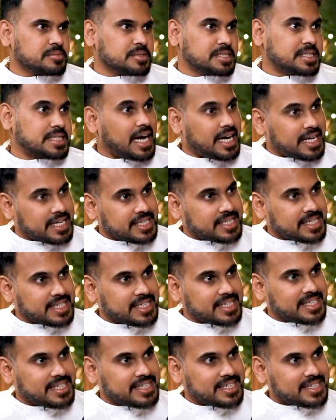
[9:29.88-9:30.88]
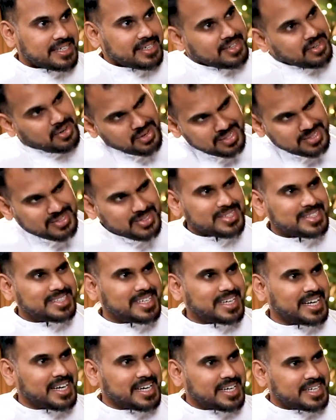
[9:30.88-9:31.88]
Charity also is
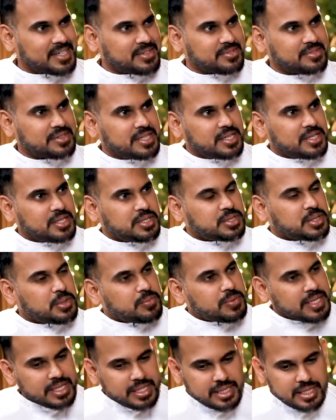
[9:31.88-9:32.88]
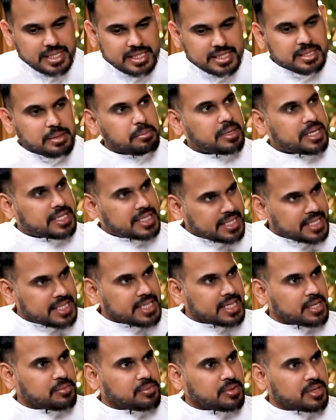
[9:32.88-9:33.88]
relative. So when in the
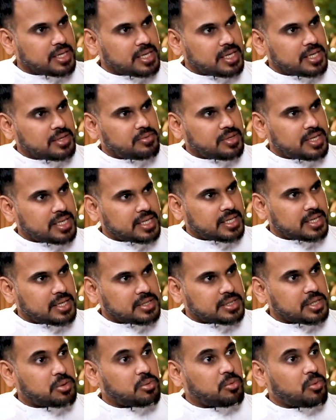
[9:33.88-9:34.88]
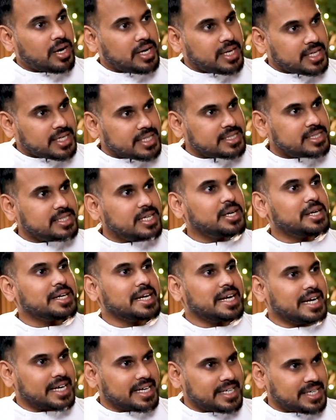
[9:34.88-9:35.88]
material world, when the qualities are
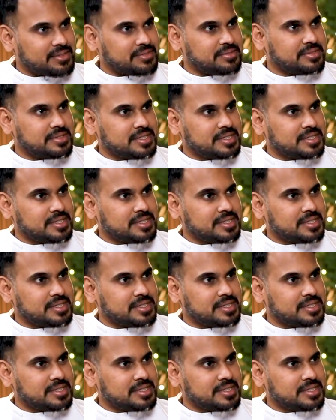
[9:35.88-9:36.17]
relative,